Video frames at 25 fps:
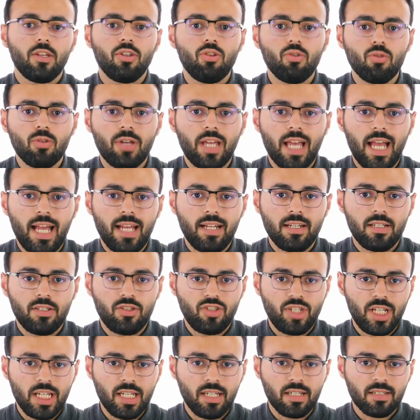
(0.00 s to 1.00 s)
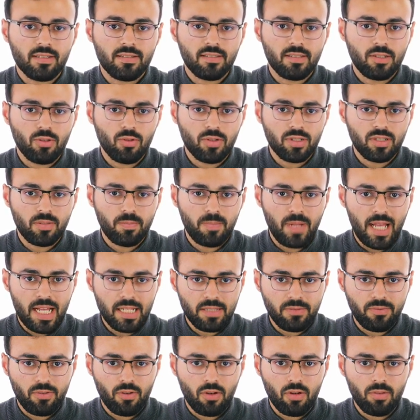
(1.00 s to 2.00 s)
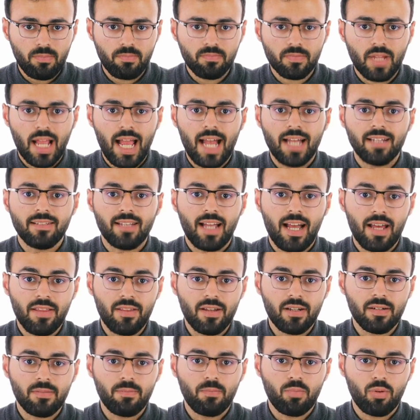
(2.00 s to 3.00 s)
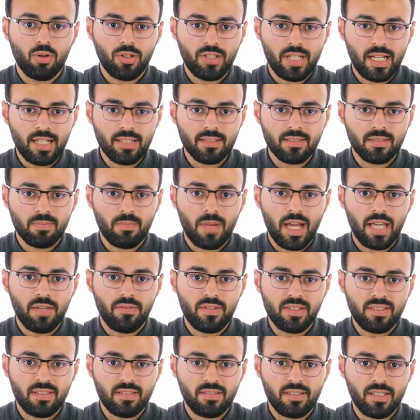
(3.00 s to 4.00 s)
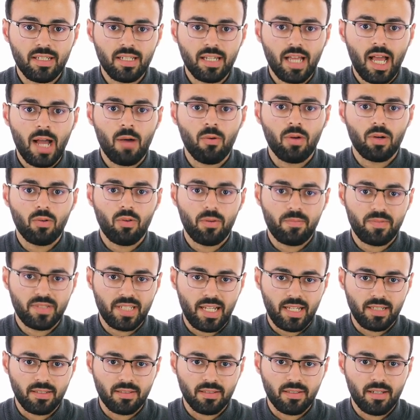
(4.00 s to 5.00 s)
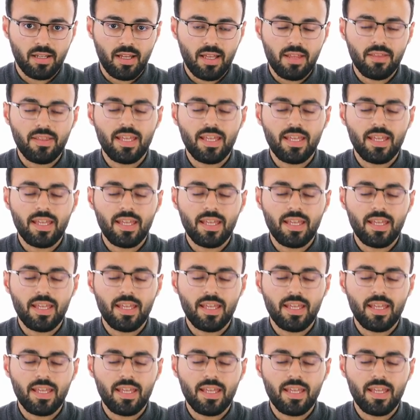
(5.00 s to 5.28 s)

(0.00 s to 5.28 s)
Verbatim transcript: You can check Stewart platform and other products by visiting our website.